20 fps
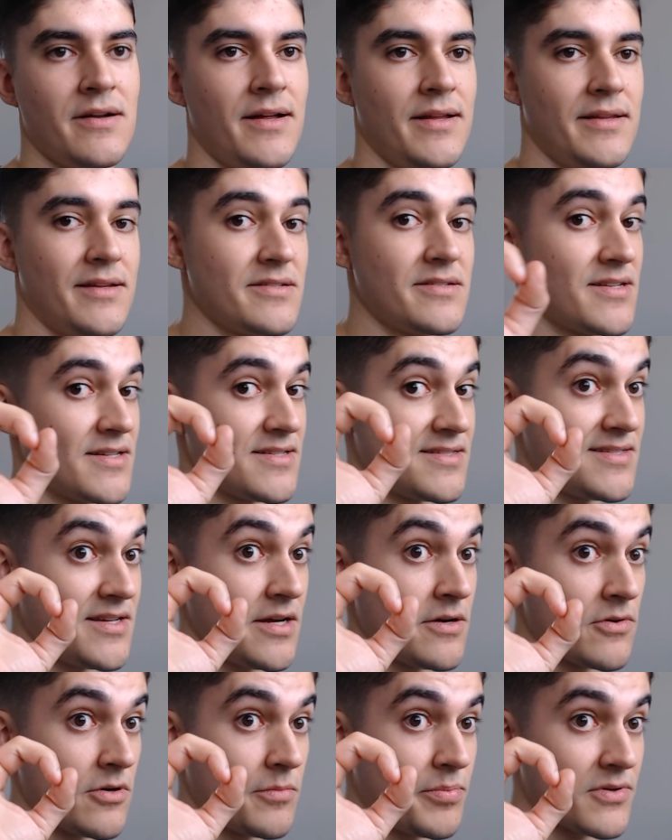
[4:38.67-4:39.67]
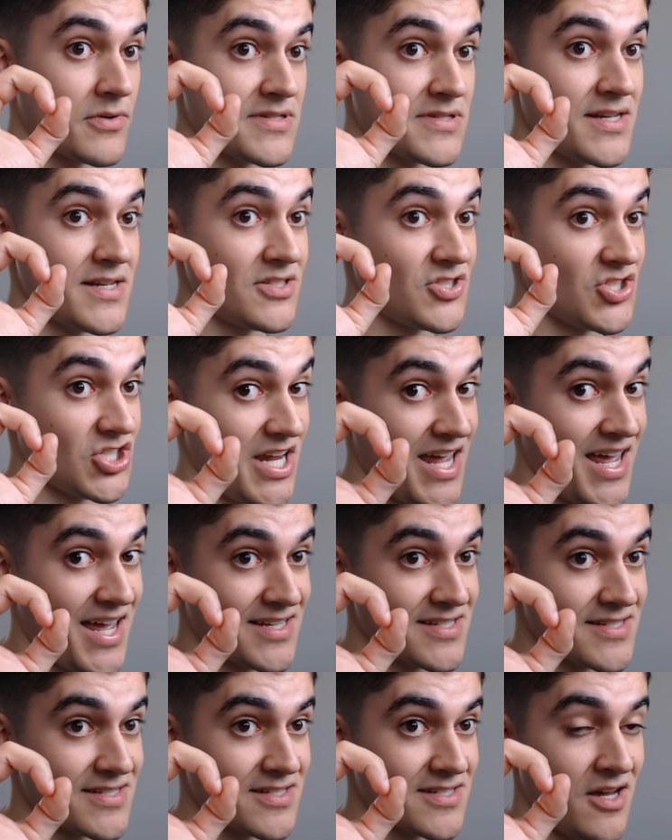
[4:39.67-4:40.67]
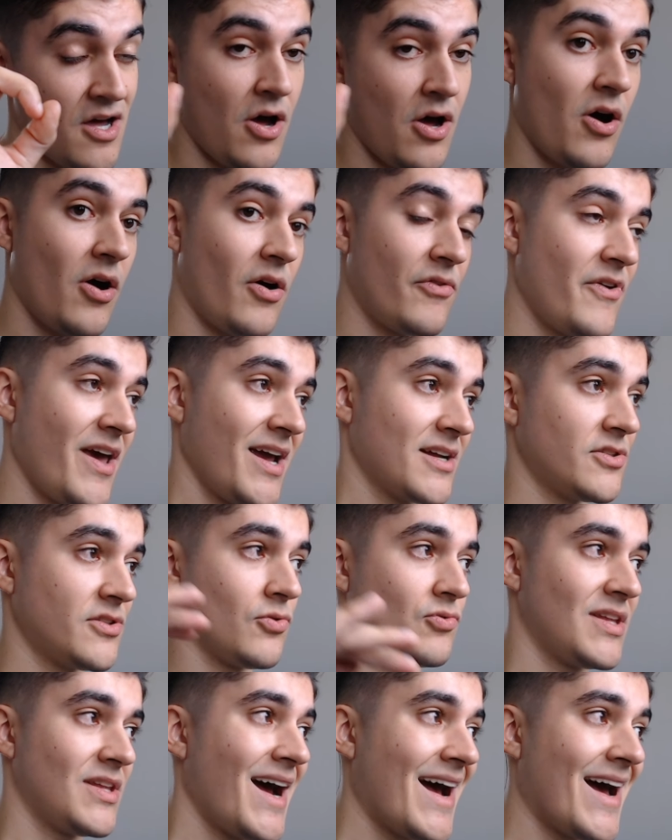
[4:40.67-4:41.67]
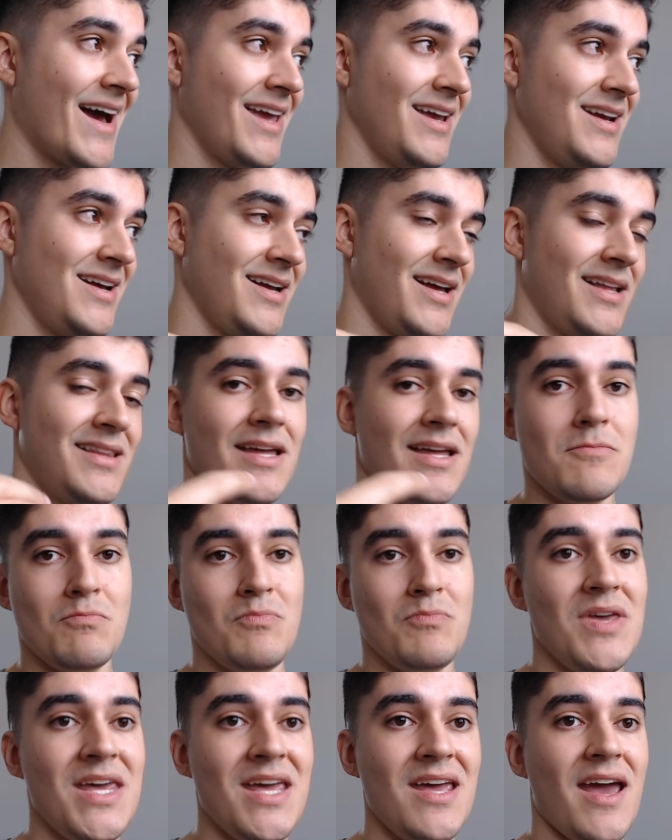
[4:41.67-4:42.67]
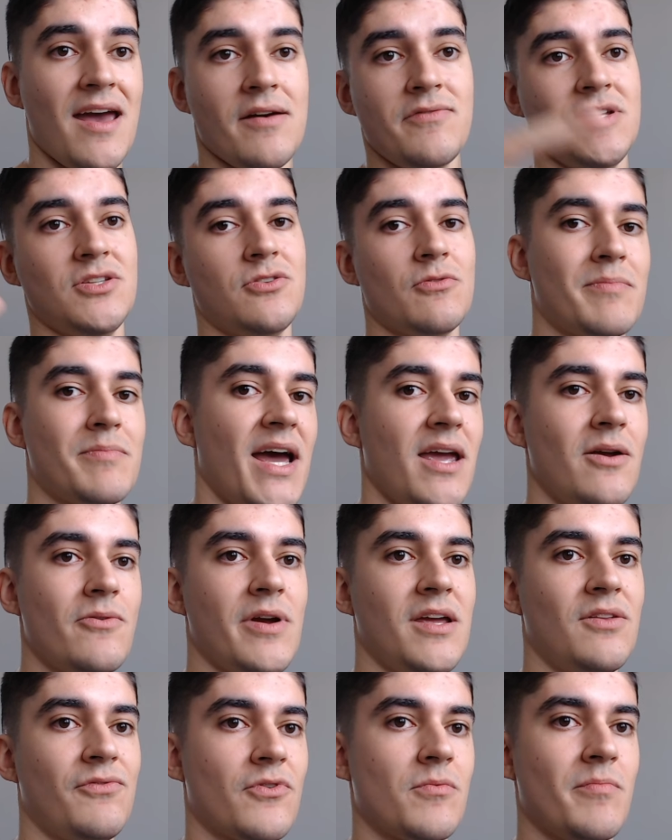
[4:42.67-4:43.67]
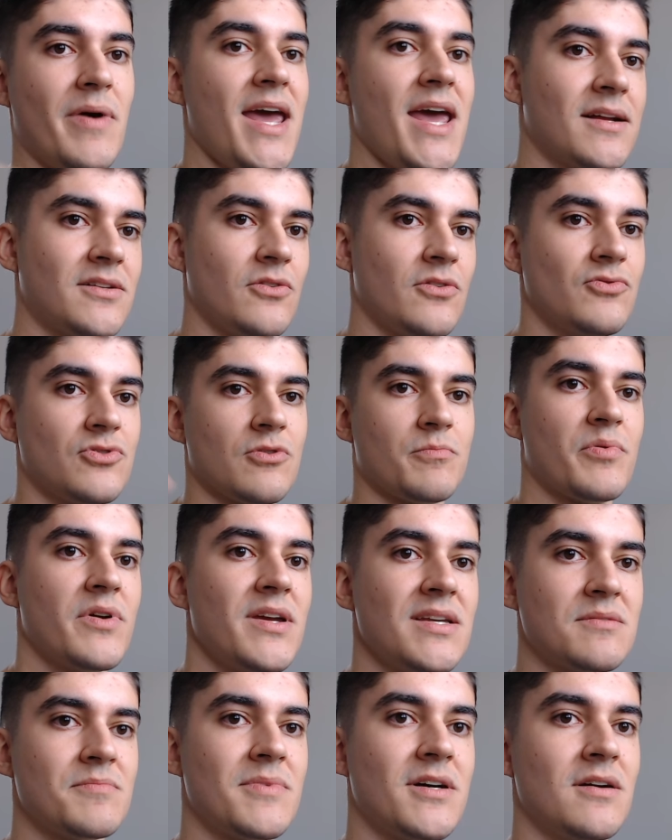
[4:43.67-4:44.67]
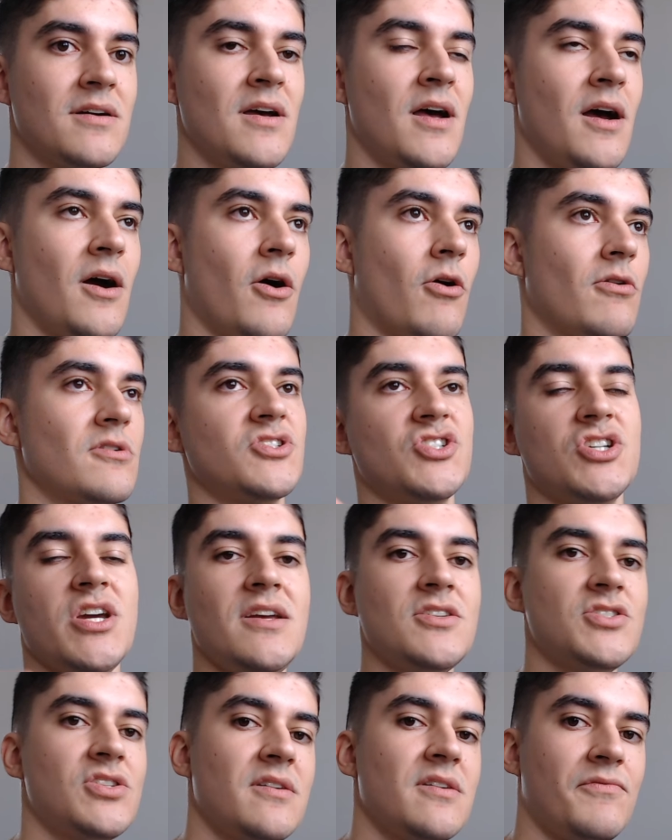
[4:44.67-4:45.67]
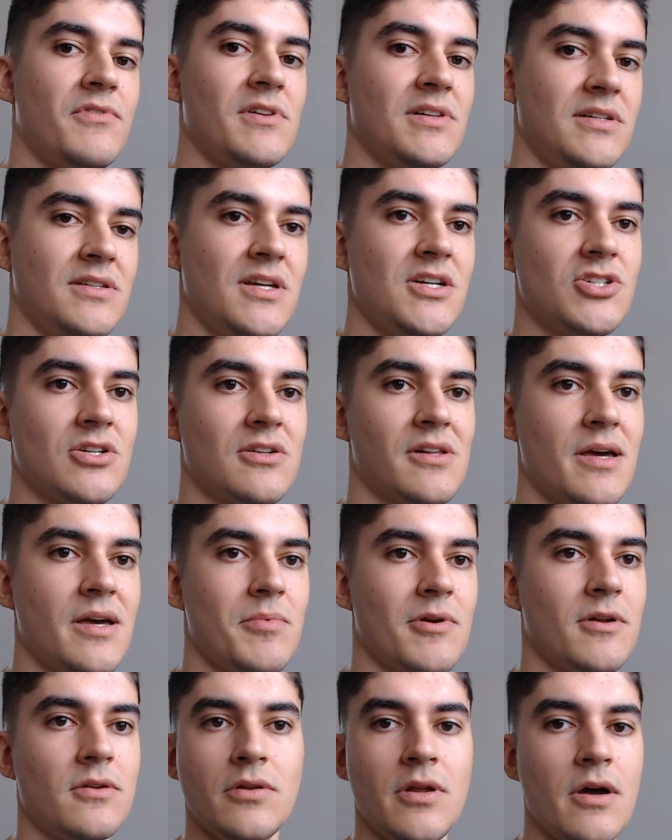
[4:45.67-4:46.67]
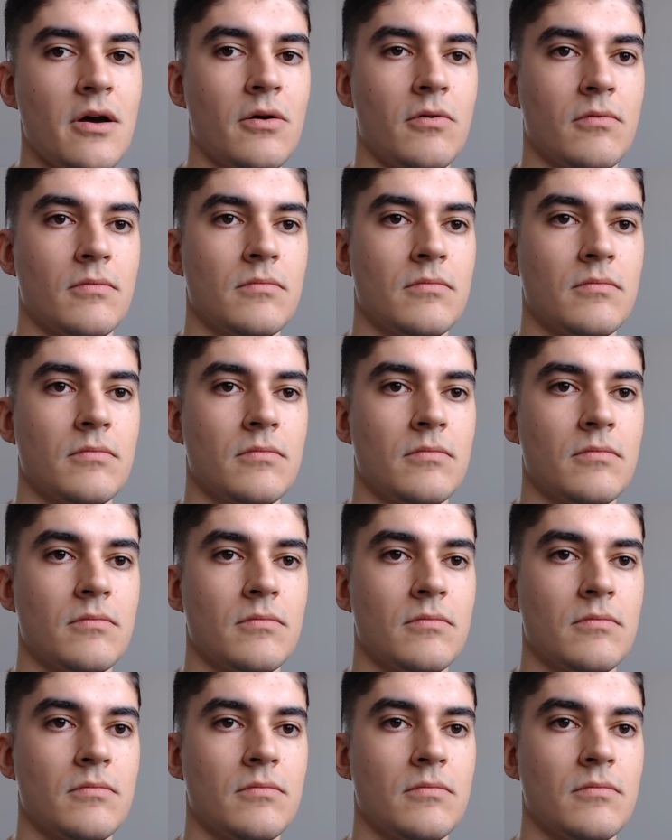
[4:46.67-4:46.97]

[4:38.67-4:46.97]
There's a 0% chance of Ecto dying and then me having to migrate from Ecto to Prisma or change the validation library. No.